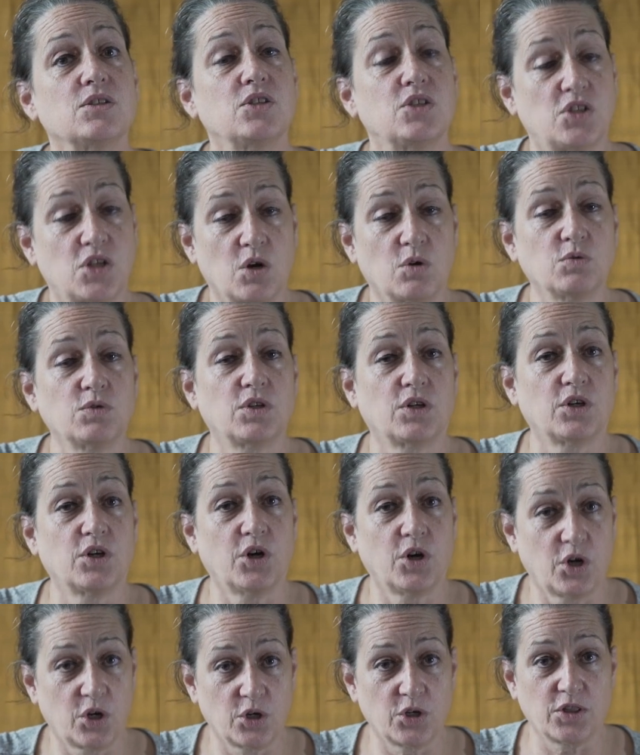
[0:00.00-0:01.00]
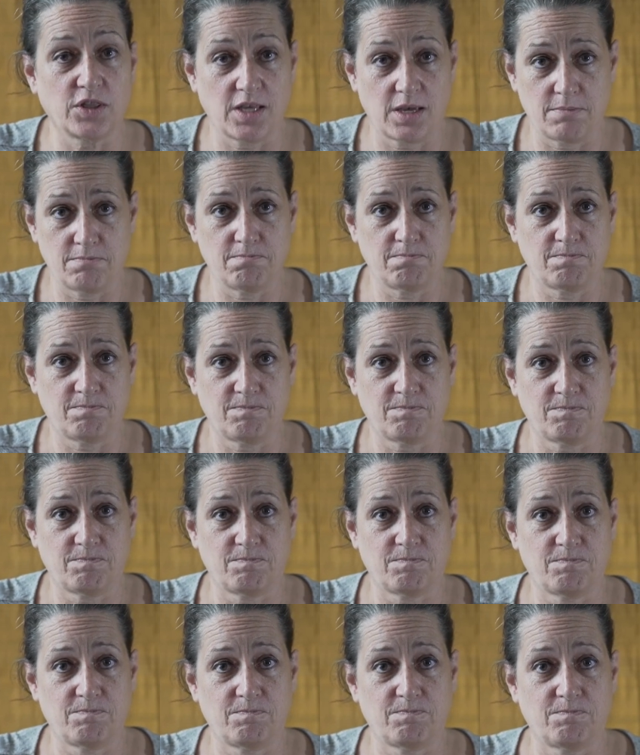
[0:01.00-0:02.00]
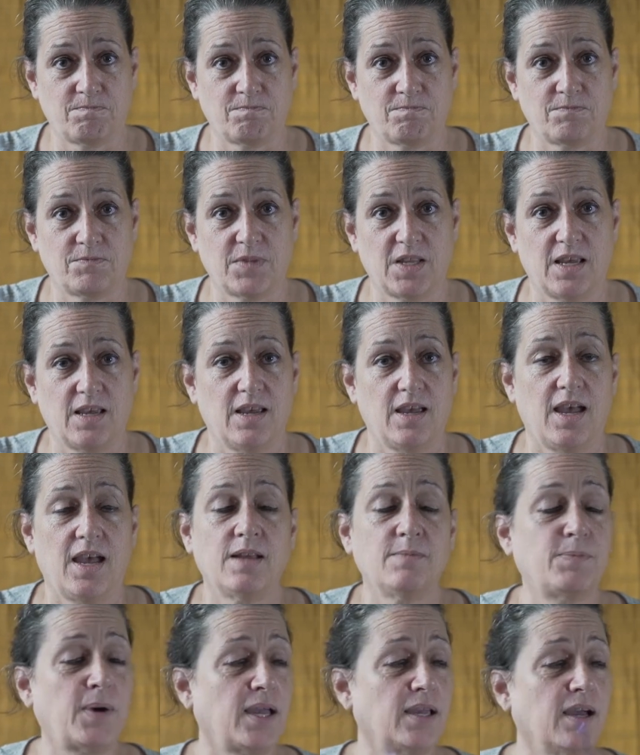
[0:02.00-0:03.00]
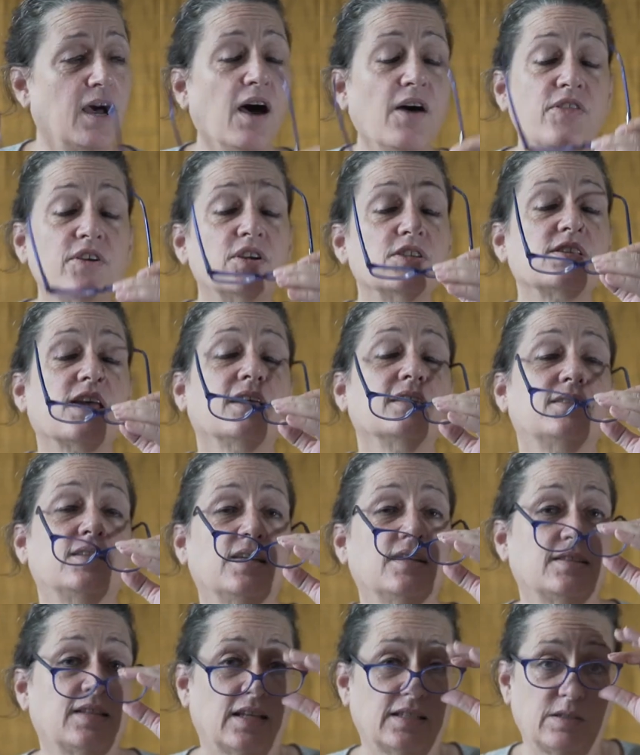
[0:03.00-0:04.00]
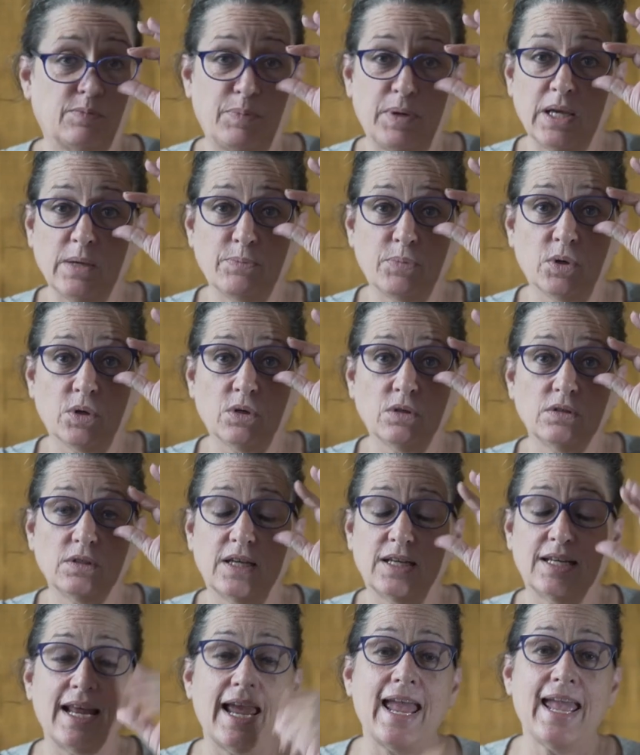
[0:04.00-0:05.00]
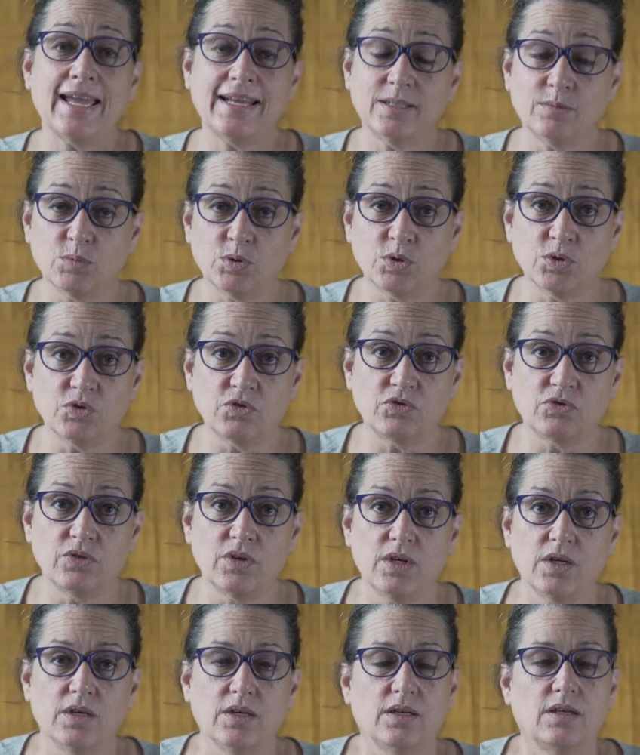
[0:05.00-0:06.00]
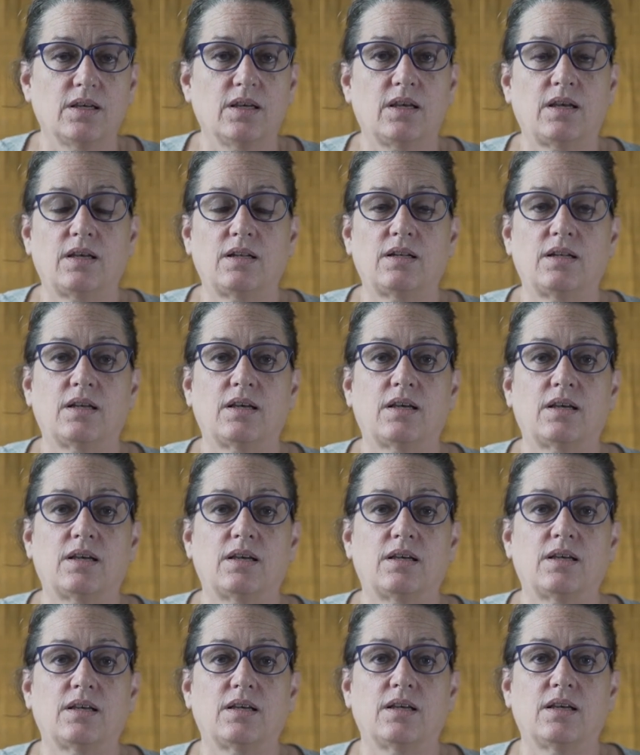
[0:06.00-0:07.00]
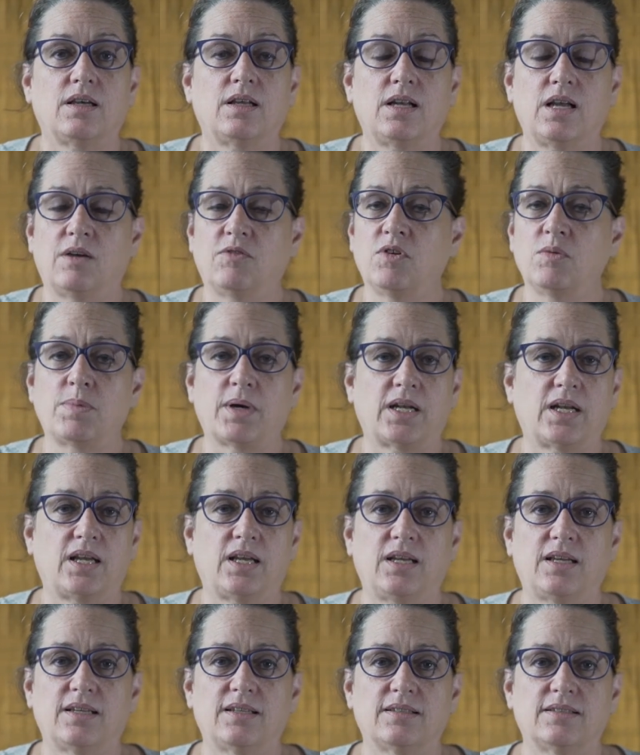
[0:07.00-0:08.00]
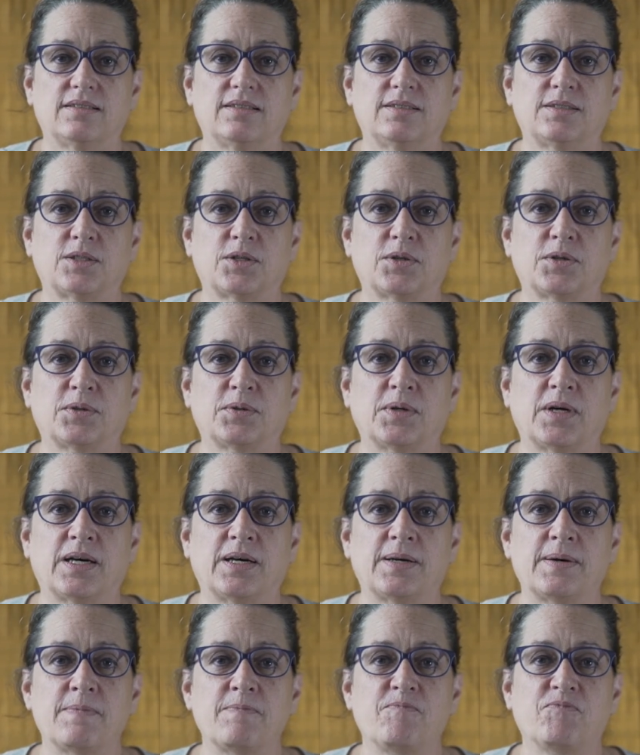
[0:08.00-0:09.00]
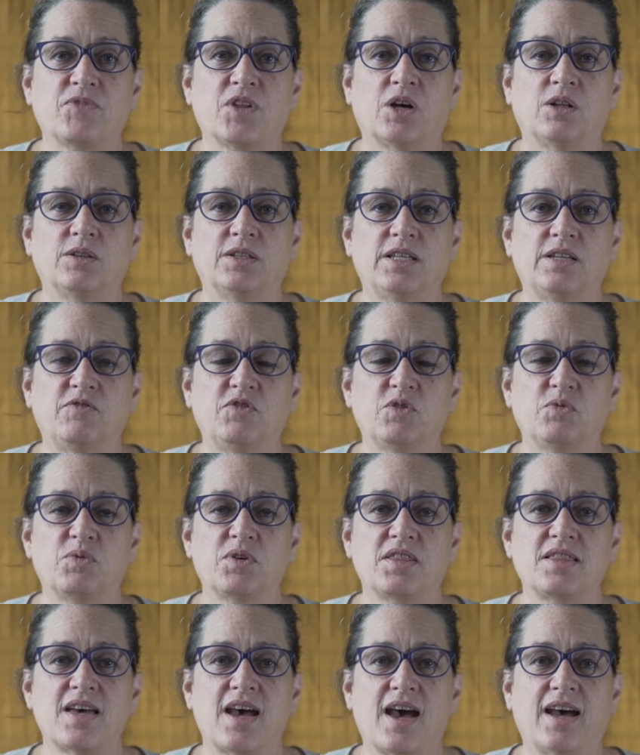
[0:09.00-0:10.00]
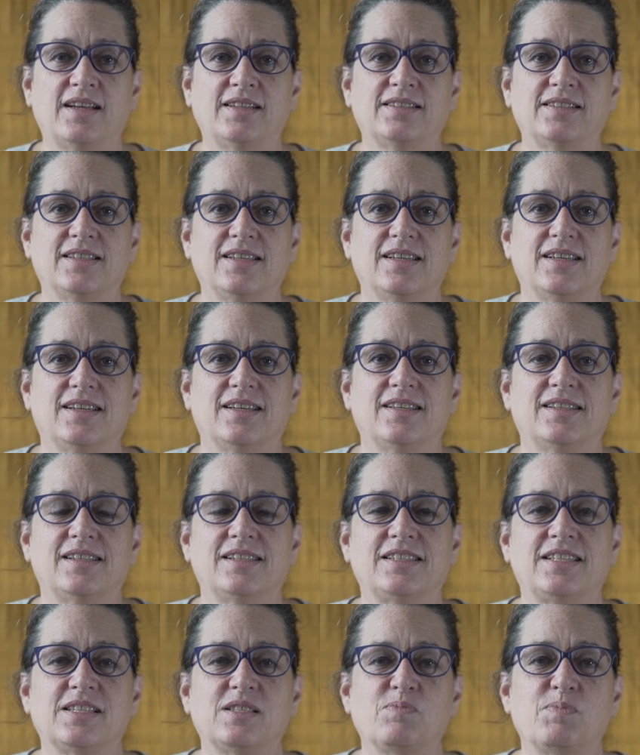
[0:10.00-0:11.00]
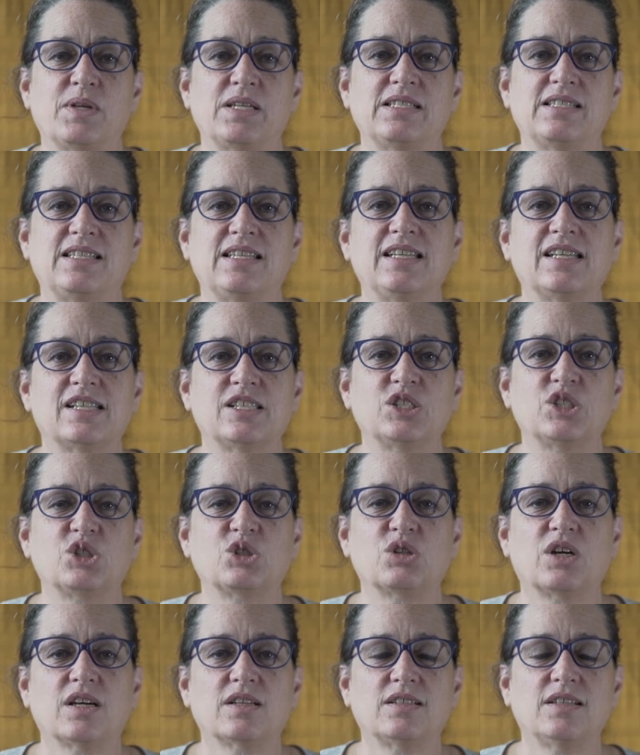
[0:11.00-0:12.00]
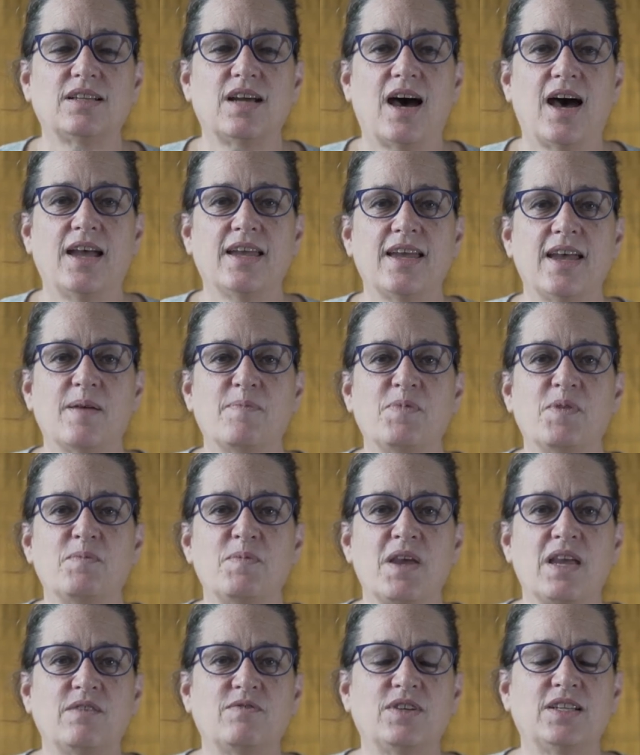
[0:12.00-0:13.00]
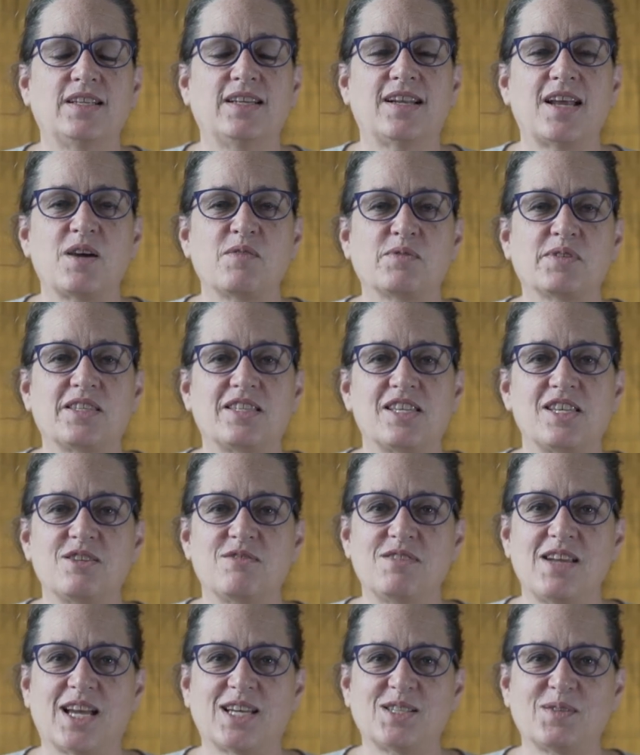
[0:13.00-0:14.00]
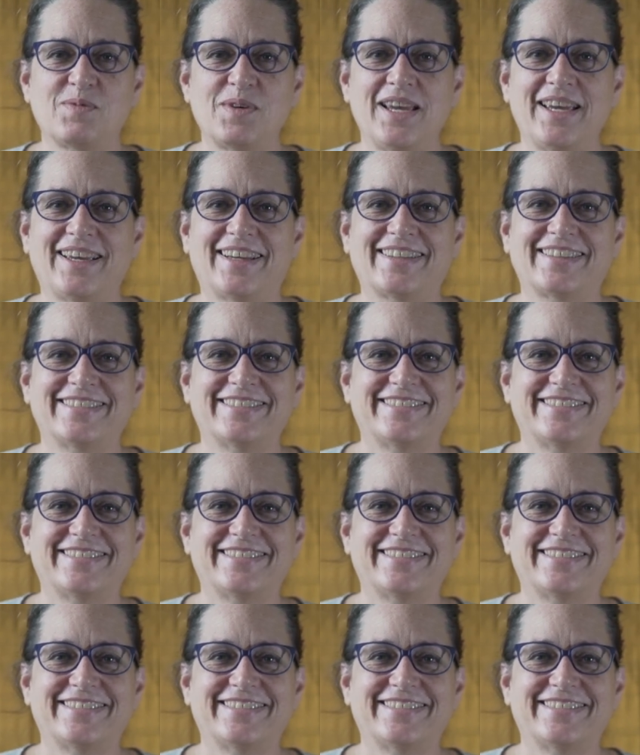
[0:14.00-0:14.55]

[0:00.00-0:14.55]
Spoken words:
don't hurt them. And by others, I think that's people and animals and everybody. So I'll leave you with that. This has been Deconstructed. I am the Maven, and I will see you next week.